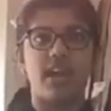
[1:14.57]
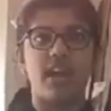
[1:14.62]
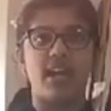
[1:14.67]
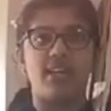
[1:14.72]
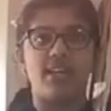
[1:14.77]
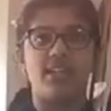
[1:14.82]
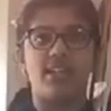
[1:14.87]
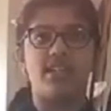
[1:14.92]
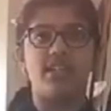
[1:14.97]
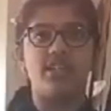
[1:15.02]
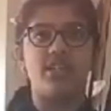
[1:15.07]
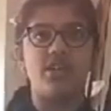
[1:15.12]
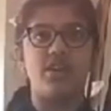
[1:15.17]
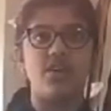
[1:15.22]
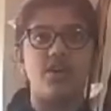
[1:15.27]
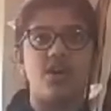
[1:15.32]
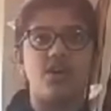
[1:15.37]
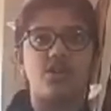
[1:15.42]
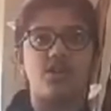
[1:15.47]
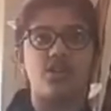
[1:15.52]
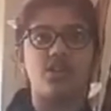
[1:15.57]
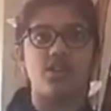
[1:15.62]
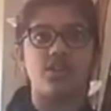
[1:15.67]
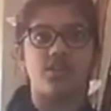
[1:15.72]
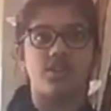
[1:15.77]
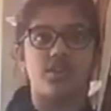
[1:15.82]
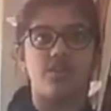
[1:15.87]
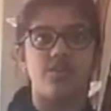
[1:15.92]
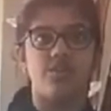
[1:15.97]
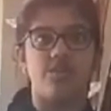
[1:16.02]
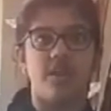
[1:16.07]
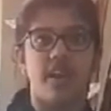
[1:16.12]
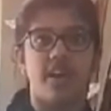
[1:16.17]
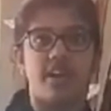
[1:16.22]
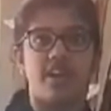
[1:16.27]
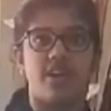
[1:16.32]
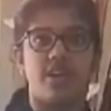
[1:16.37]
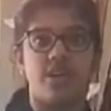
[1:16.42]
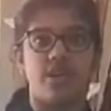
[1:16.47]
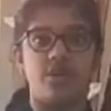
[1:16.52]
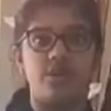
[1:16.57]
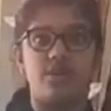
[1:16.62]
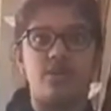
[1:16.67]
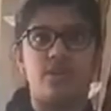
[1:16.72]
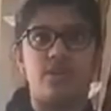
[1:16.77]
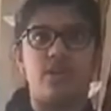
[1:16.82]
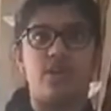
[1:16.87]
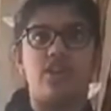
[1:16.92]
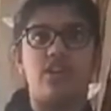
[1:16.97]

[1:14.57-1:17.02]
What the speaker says: 18-year-old Joseph back at home,